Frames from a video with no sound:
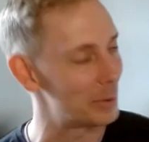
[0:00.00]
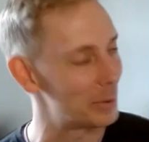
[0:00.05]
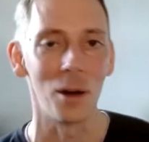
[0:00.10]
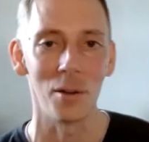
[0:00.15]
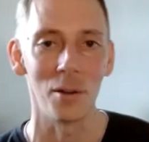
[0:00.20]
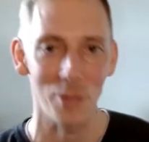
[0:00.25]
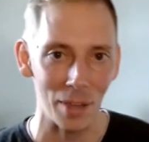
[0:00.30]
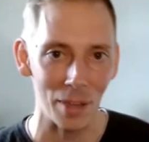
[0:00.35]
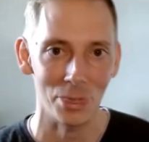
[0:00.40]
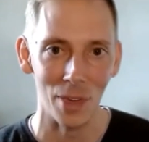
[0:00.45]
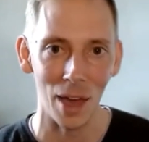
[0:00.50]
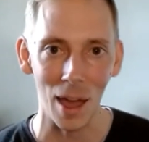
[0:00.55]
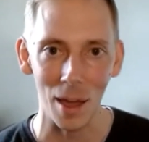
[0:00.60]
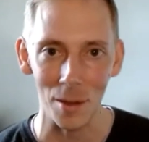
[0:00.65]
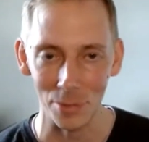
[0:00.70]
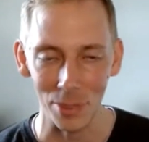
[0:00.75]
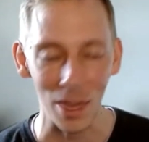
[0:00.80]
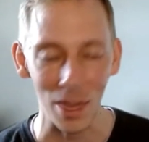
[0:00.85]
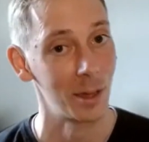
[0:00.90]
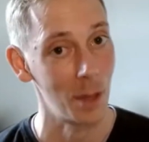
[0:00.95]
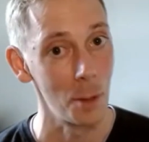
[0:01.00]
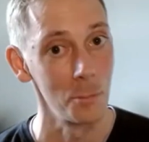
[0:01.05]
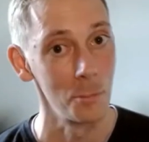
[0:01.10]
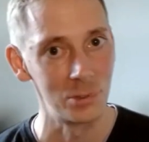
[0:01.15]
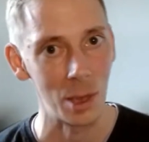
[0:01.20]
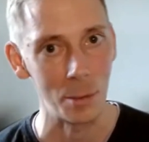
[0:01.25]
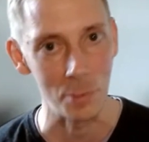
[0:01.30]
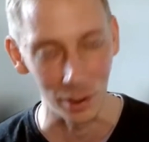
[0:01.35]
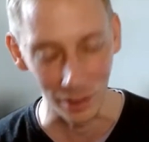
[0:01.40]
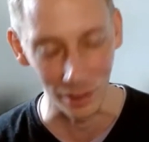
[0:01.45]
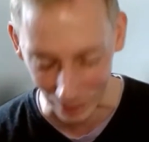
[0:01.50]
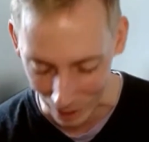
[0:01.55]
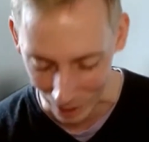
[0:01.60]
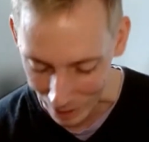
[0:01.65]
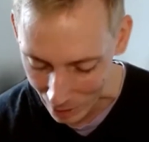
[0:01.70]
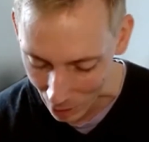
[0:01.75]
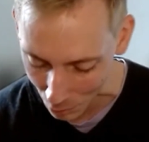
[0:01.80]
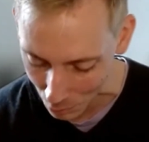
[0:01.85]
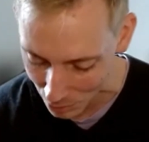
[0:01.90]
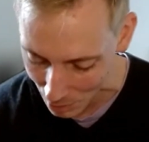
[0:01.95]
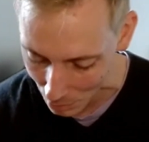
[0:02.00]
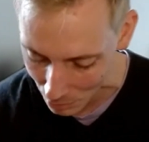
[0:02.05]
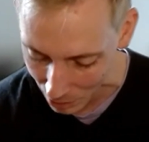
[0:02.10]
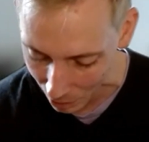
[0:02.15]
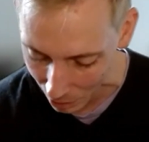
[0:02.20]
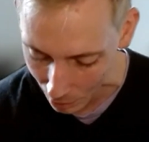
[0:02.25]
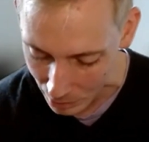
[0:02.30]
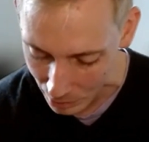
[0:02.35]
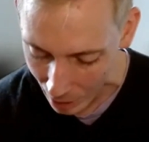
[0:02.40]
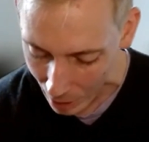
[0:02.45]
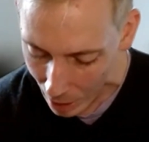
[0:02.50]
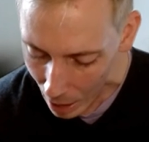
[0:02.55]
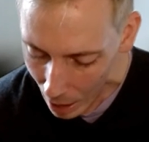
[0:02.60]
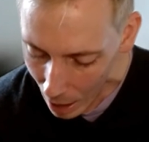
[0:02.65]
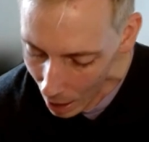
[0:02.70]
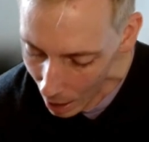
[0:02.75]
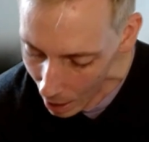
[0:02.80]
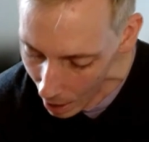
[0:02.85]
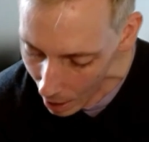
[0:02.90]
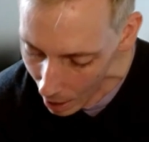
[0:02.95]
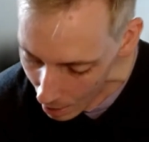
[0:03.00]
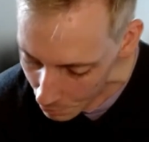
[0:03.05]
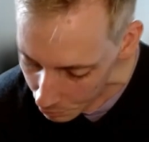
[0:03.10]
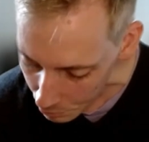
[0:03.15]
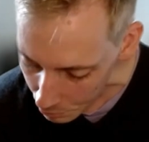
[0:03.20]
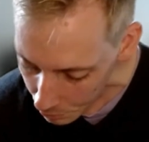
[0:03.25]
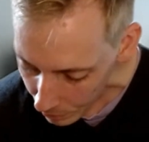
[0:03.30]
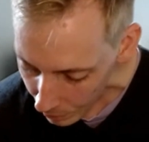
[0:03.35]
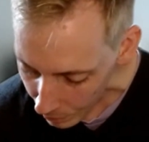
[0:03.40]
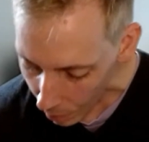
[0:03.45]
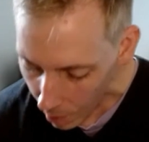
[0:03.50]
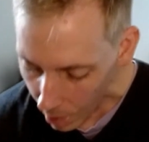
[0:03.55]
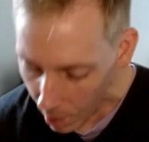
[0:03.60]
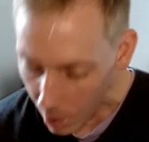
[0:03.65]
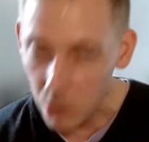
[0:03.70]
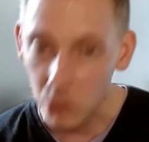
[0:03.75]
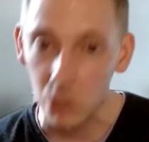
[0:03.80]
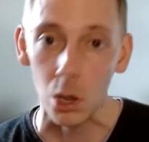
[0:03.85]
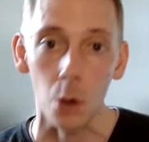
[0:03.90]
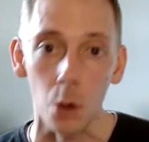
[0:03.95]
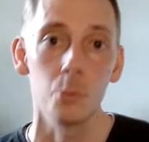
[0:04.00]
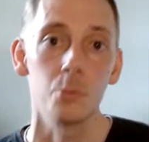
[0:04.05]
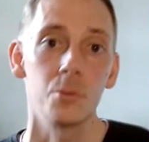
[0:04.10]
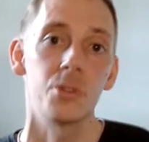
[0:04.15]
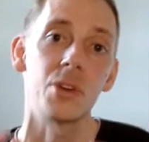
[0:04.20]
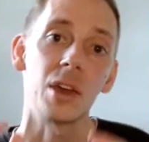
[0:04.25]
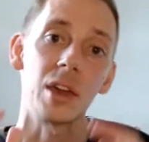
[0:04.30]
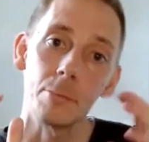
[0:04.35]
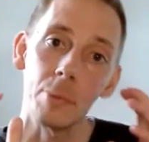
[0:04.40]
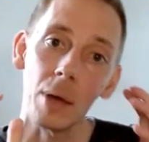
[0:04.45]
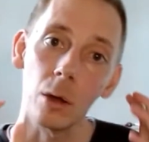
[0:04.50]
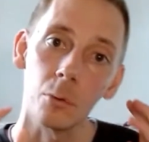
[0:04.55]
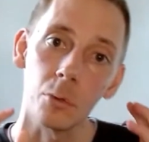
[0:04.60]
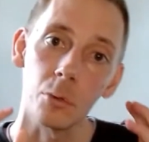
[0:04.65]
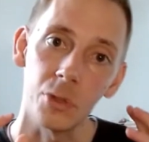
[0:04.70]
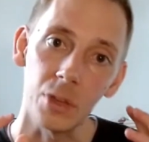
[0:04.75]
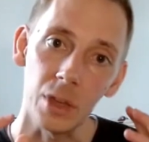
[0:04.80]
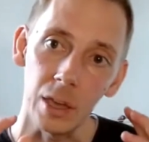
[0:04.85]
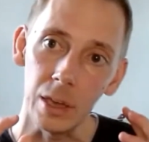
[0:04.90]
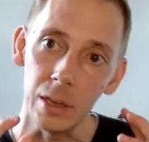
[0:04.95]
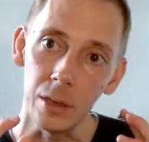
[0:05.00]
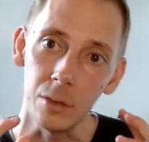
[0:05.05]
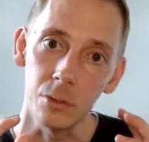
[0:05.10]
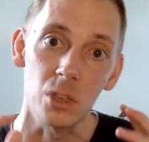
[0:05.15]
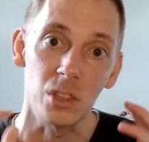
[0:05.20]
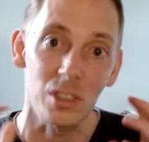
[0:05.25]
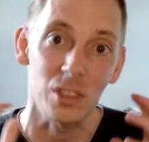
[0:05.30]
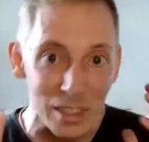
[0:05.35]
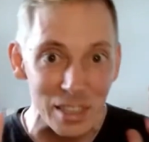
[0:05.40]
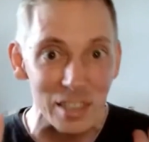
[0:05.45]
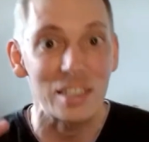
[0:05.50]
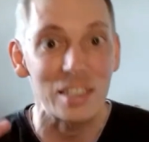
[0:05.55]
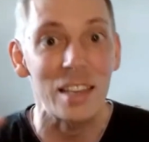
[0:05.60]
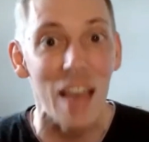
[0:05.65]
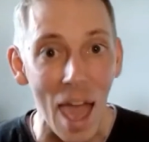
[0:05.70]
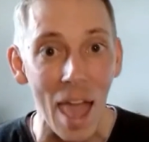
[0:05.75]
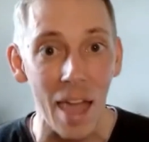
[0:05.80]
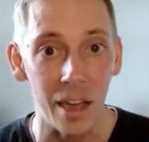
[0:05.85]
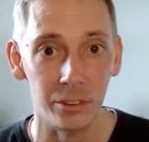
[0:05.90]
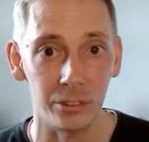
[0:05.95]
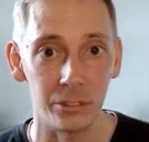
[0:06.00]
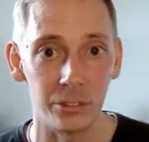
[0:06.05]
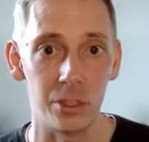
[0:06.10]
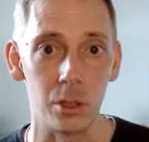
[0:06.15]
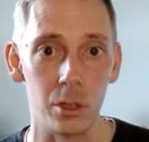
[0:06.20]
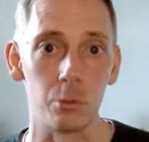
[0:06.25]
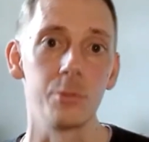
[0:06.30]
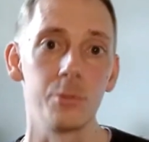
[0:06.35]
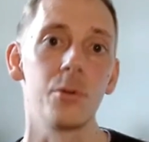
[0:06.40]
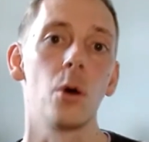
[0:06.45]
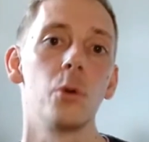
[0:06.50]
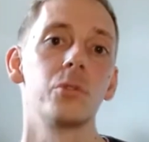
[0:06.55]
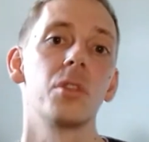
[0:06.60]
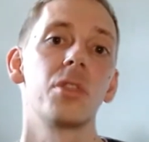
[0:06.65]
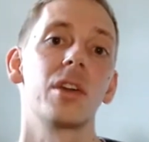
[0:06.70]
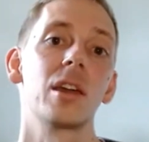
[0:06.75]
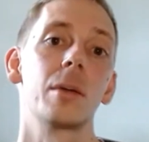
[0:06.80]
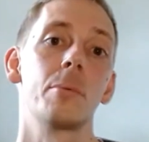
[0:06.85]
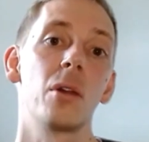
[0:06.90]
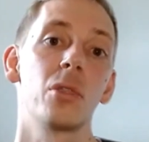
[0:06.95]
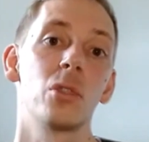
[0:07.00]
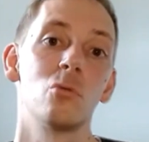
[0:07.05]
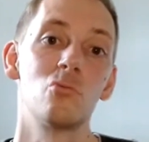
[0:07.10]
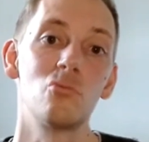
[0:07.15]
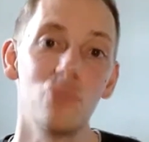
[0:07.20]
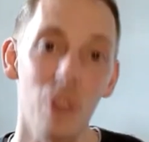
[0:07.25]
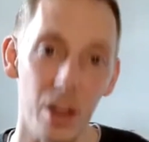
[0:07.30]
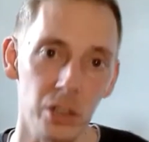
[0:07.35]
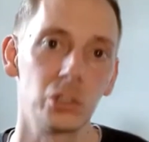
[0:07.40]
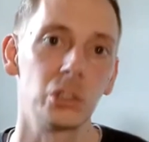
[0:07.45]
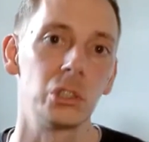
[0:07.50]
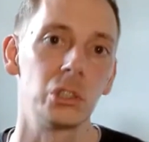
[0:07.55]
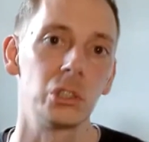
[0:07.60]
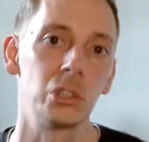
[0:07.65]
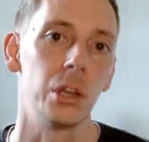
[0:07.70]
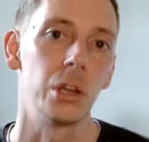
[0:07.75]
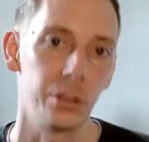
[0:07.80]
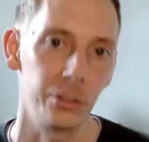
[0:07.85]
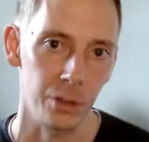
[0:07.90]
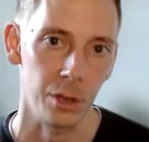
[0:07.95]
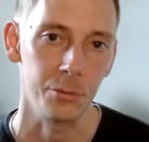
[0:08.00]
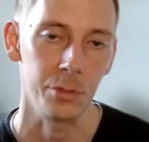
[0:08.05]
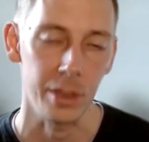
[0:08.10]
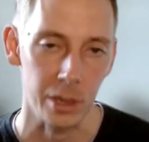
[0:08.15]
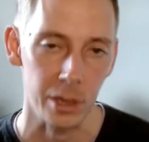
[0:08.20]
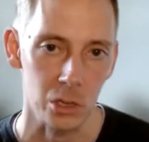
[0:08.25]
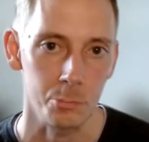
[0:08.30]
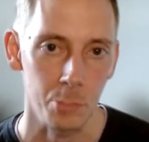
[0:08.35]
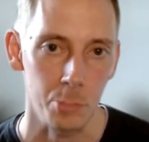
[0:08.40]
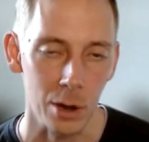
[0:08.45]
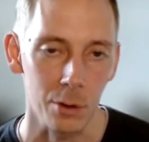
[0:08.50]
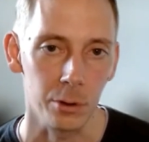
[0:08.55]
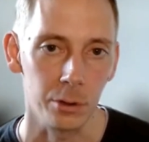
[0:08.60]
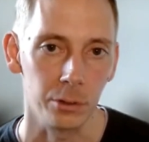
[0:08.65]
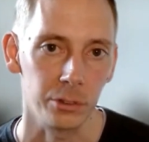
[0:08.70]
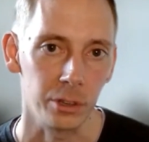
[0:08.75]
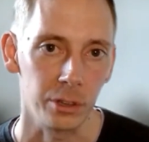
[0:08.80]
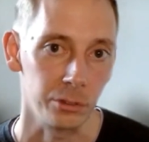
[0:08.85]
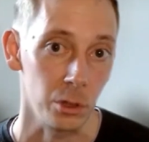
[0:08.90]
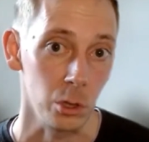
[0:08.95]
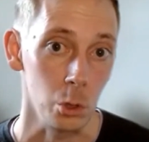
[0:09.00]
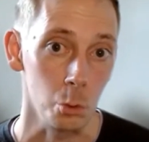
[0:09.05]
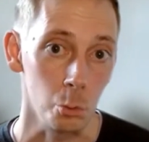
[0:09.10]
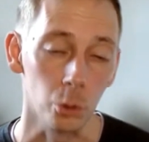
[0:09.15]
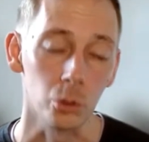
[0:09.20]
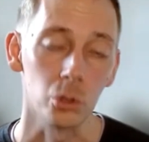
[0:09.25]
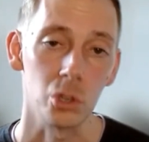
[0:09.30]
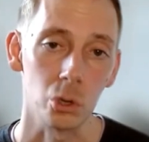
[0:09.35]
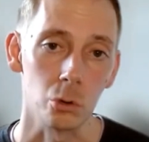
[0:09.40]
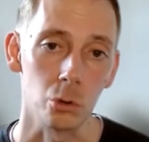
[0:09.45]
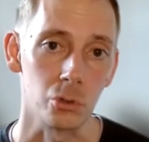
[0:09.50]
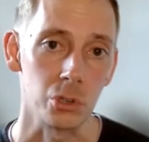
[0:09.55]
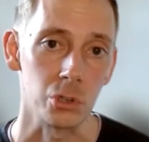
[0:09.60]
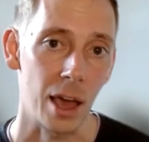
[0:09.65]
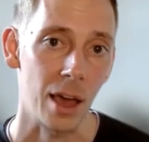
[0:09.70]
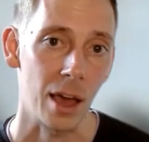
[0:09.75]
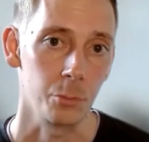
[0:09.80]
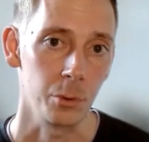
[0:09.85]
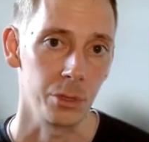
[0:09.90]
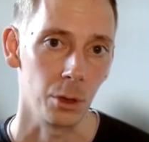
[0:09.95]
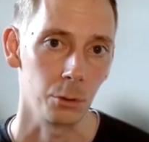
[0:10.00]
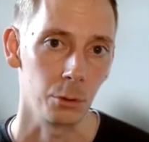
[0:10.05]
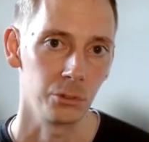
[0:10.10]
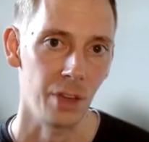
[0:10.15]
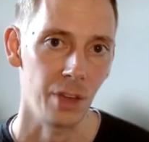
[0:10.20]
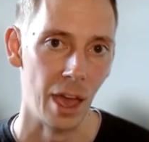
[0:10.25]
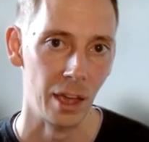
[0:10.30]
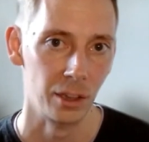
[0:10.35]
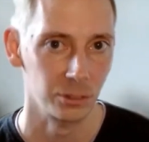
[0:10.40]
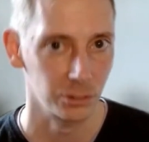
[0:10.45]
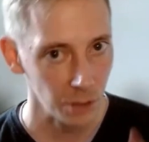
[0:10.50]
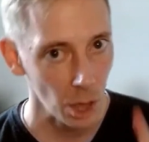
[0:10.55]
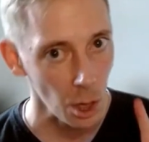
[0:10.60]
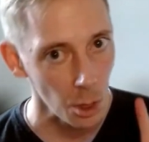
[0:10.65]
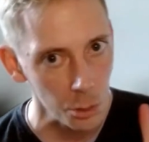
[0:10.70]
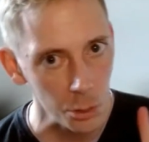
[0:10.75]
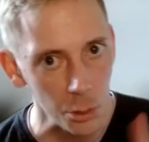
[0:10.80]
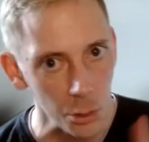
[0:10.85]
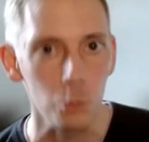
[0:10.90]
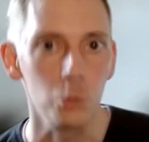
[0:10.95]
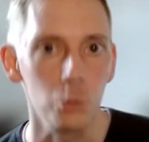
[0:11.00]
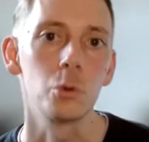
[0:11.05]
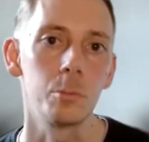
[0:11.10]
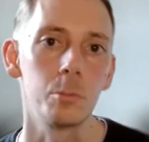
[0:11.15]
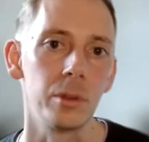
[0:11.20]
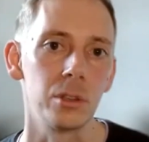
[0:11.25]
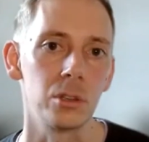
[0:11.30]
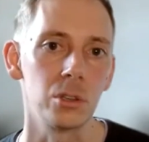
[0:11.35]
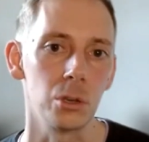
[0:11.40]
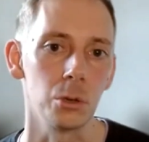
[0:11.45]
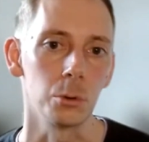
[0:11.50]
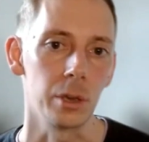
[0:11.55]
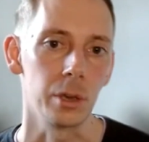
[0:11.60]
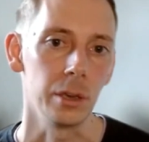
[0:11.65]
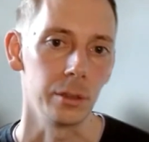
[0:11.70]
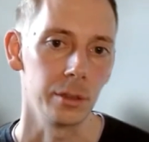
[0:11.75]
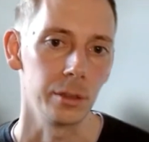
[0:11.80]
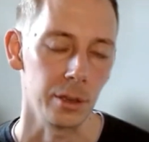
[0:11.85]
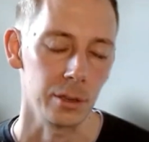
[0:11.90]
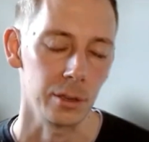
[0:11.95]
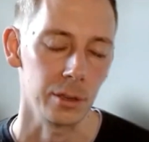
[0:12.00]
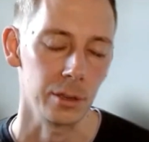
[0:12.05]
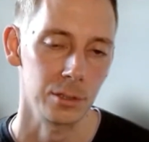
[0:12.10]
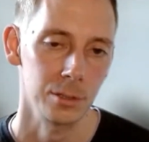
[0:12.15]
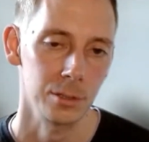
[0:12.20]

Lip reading: I've had that comes up in keynotes sometimes. So think about the texts that are involved, and think about the richness of the experiences that you want children to have with those texts. Those would be the two key things.